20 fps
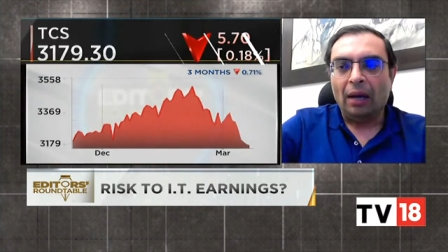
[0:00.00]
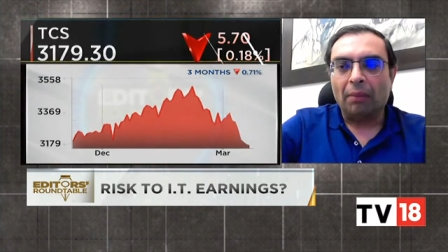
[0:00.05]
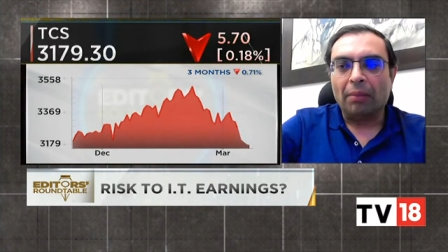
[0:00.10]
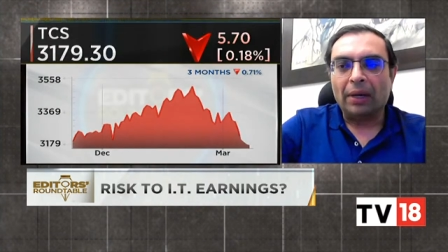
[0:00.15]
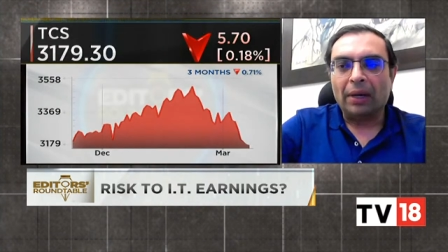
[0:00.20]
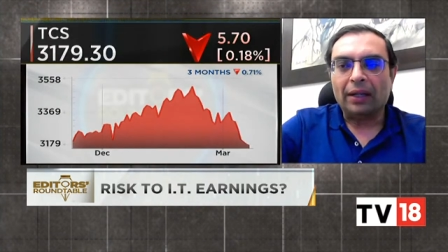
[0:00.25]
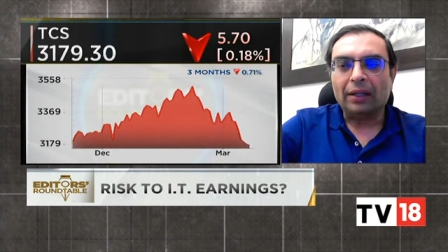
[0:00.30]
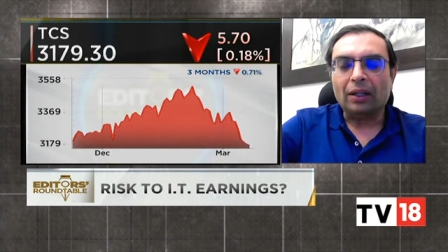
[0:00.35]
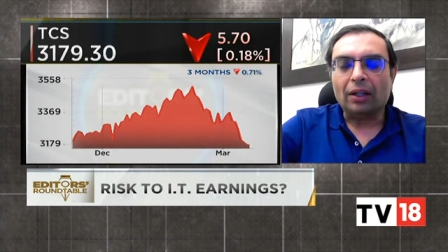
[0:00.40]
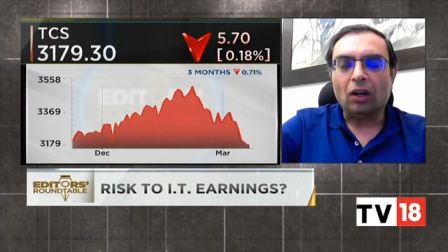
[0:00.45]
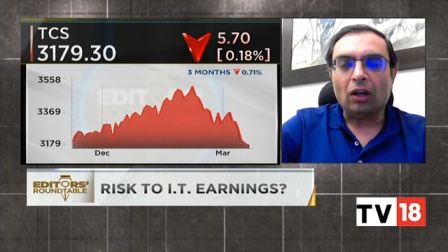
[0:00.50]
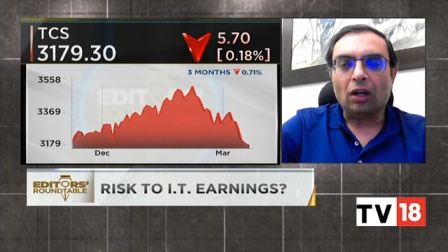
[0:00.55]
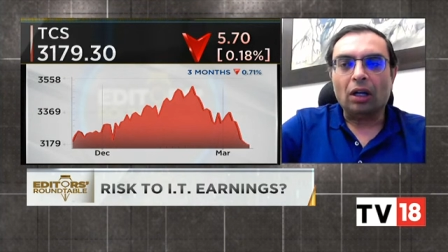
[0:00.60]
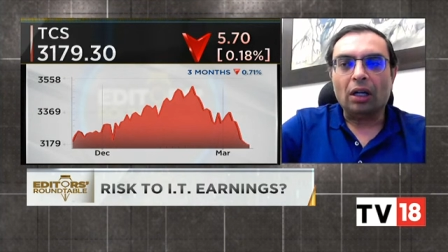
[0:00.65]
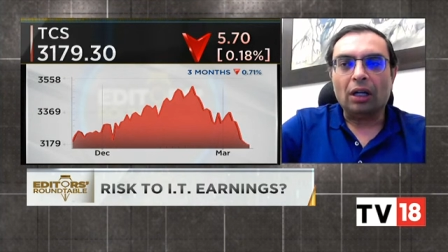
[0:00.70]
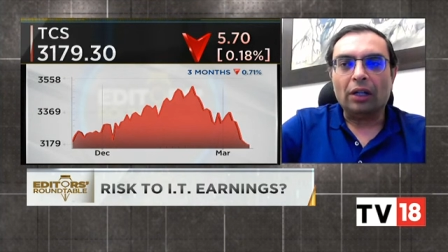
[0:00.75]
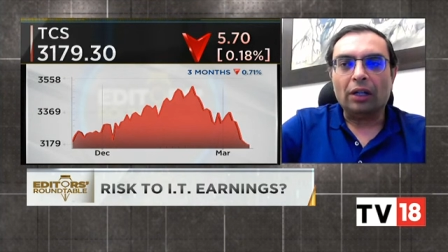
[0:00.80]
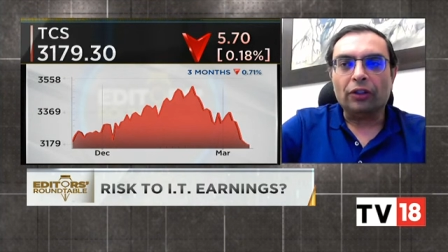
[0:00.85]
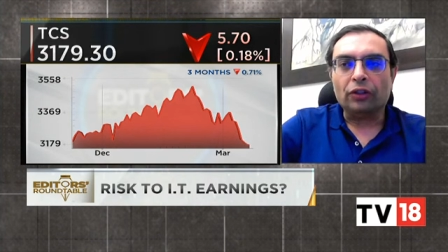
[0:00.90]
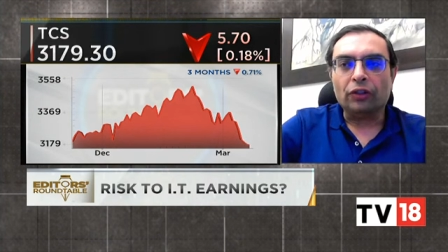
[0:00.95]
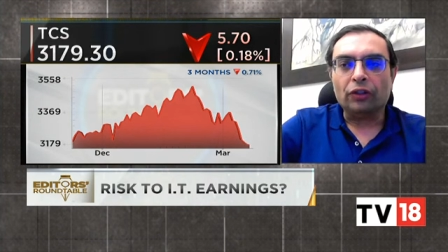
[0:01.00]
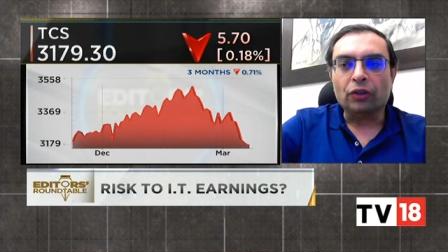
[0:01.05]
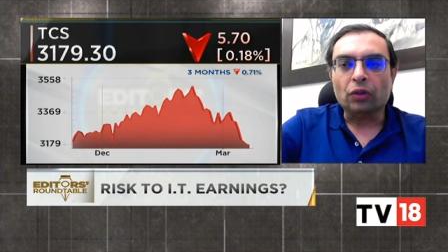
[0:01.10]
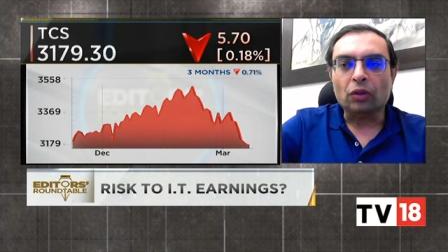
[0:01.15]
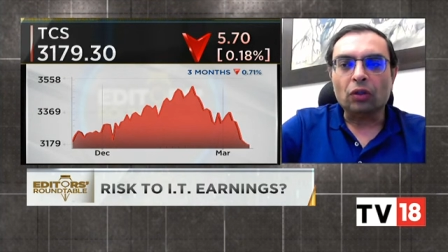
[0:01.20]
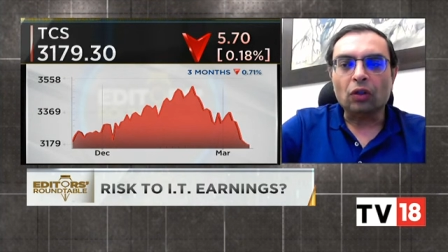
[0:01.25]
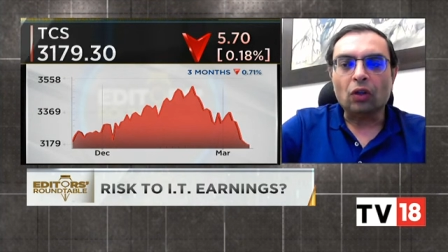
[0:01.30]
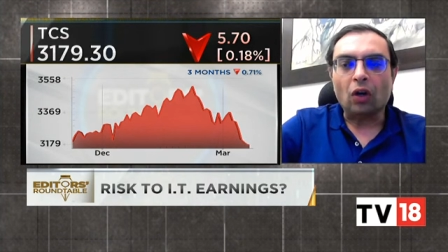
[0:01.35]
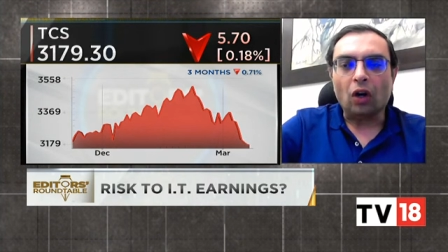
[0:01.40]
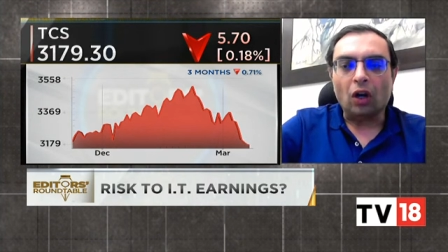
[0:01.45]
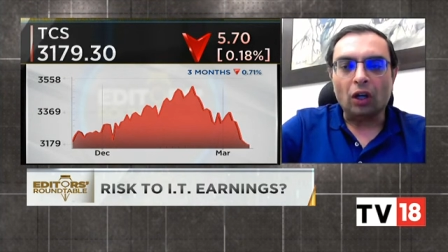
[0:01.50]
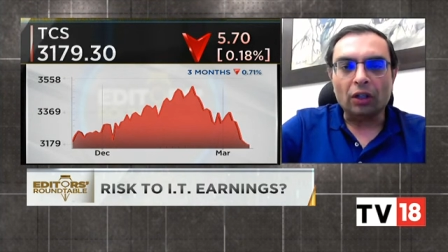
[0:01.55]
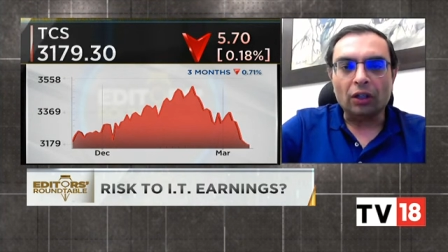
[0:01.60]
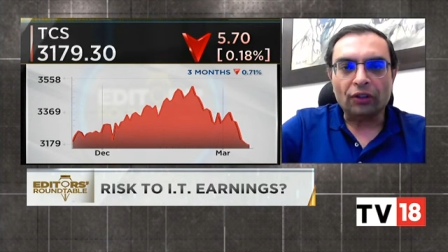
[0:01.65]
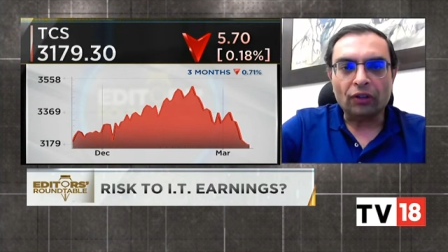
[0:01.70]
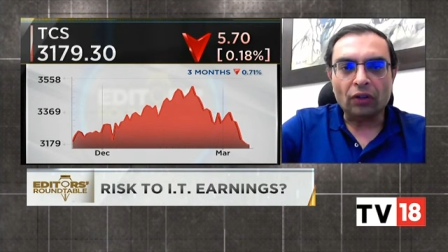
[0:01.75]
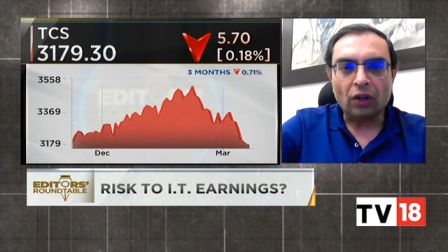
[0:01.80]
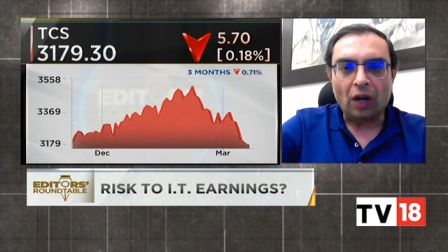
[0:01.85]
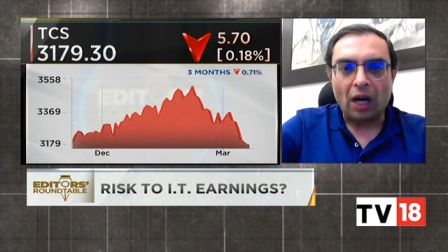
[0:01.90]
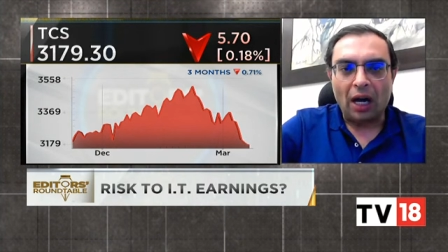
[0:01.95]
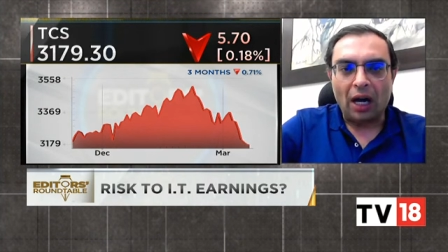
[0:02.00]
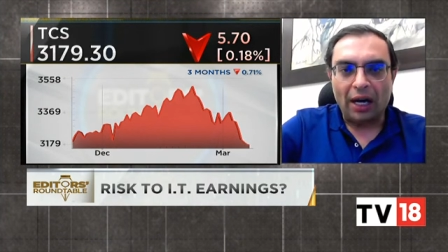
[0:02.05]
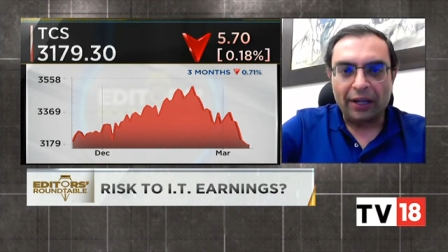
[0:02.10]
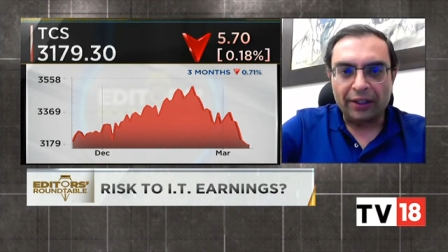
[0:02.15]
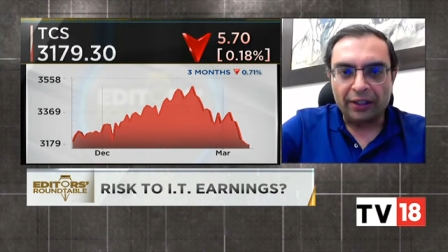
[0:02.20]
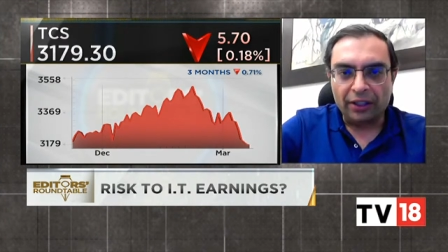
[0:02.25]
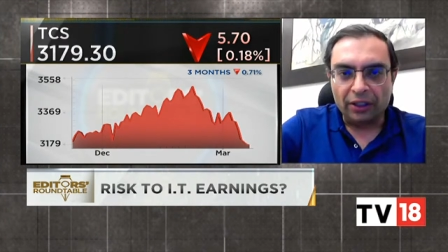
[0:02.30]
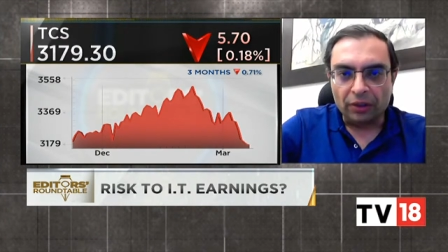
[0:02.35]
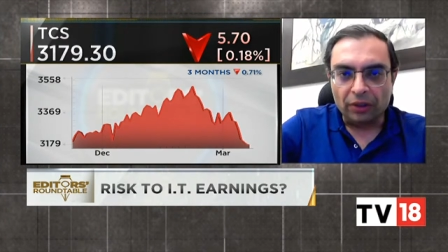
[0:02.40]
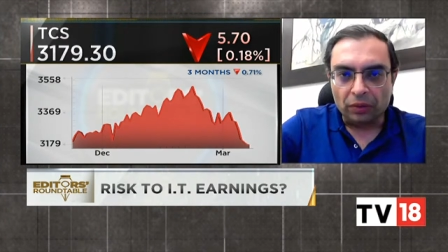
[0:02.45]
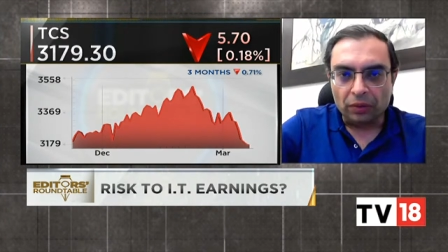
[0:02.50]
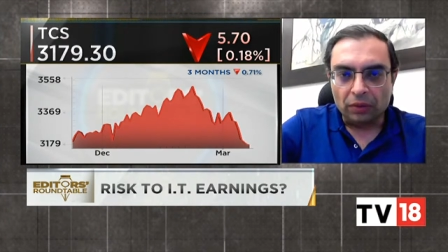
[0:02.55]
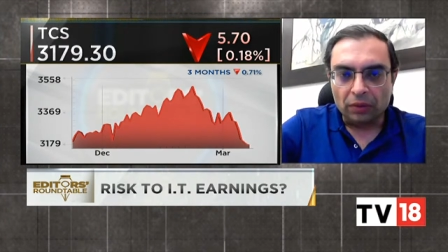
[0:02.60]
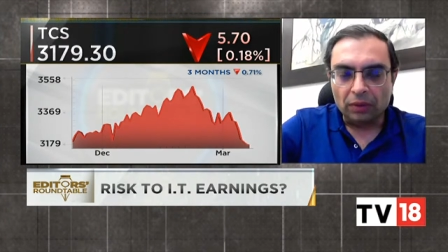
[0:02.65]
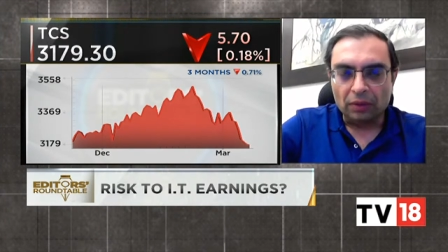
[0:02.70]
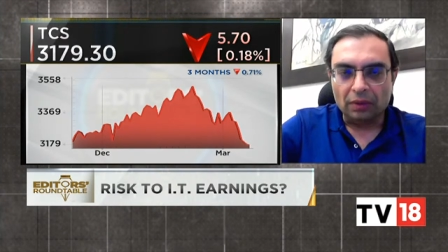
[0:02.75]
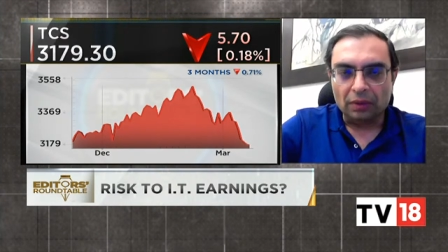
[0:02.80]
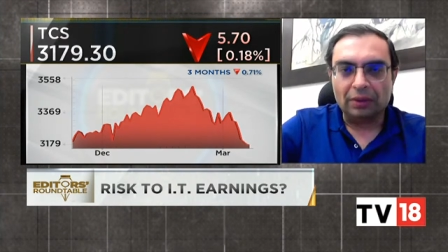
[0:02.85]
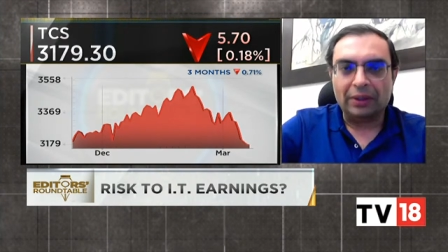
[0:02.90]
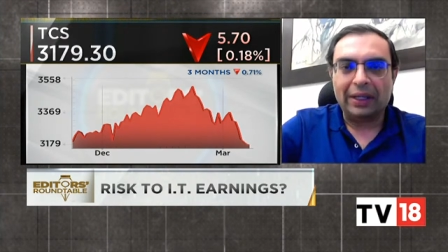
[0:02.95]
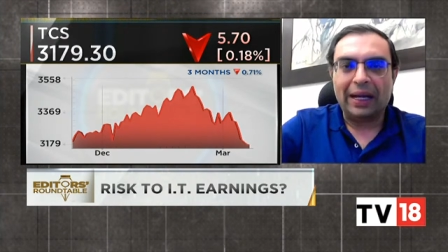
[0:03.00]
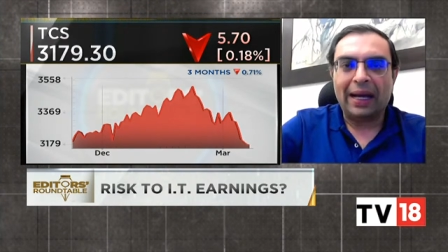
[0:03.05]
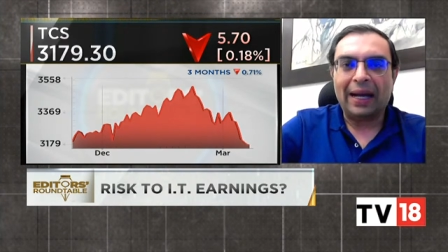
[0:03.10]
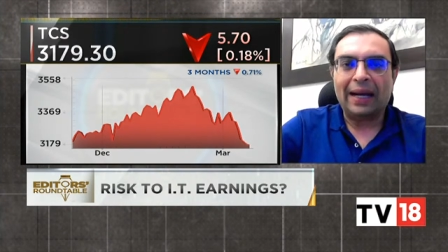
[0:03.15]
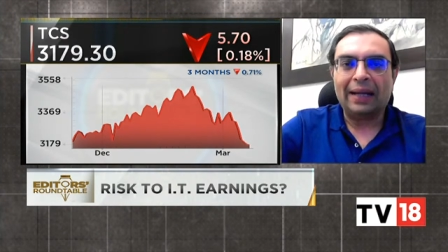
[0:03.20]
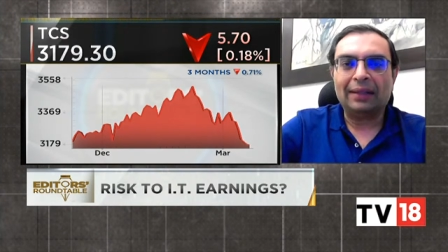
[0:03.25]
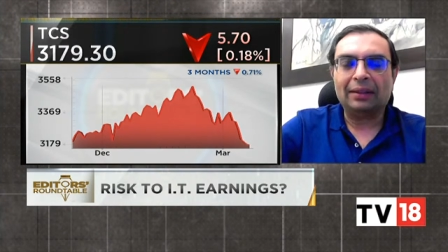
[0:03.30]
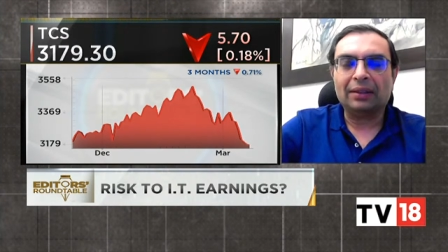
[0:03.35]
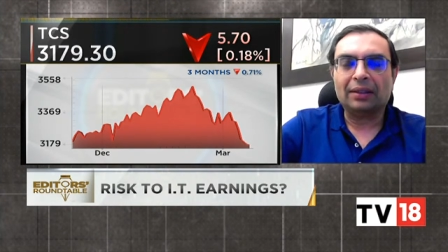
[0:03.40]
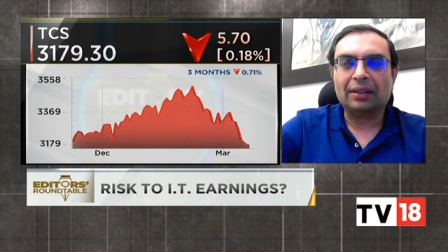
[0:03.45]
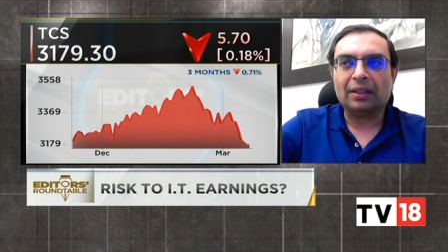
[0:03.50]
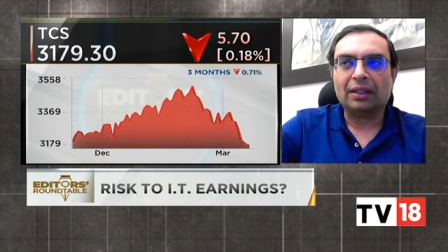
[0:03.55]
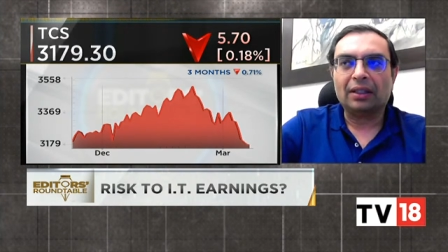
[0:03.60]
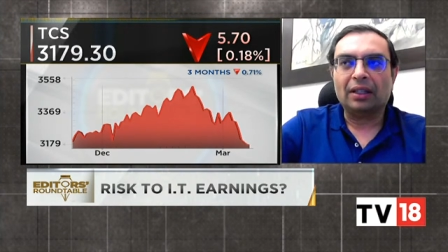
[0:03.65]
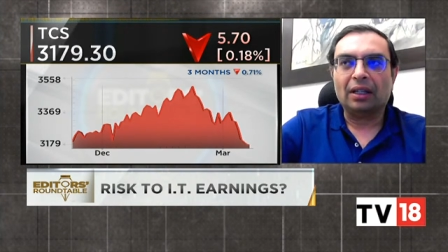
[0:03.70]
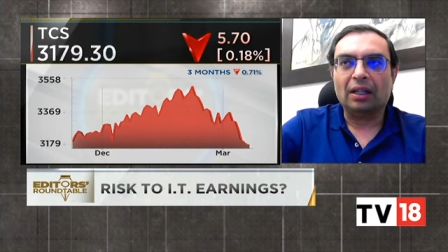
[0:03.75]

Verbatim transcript: But you could also argue that